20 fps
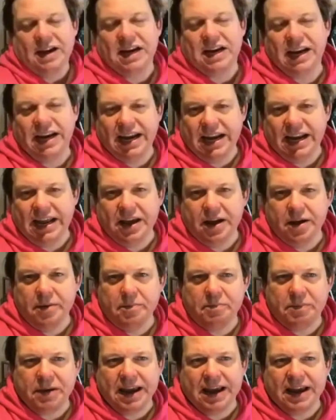clearly
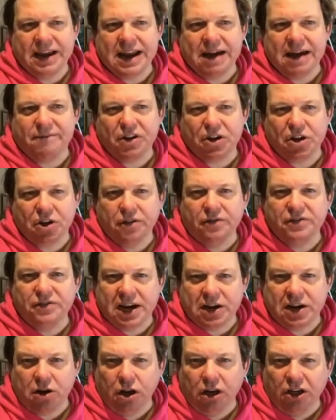being an advocate of
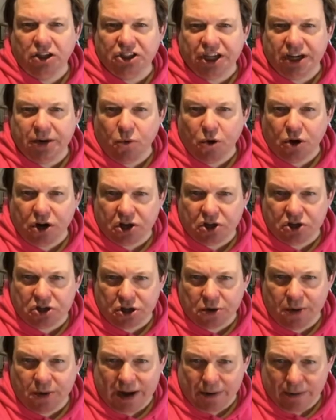technology and what it could
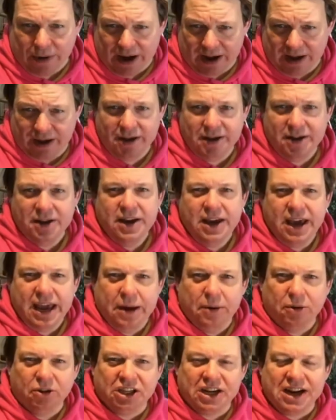do anyway,
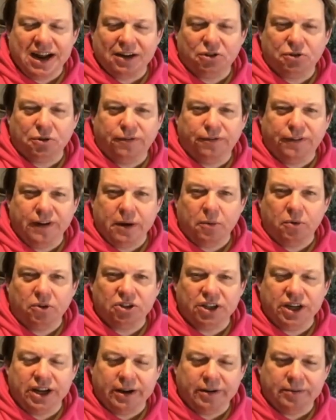it was a natural fit,
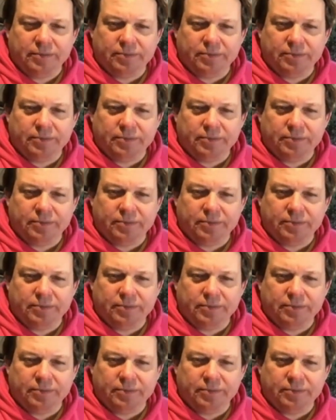wasn't it?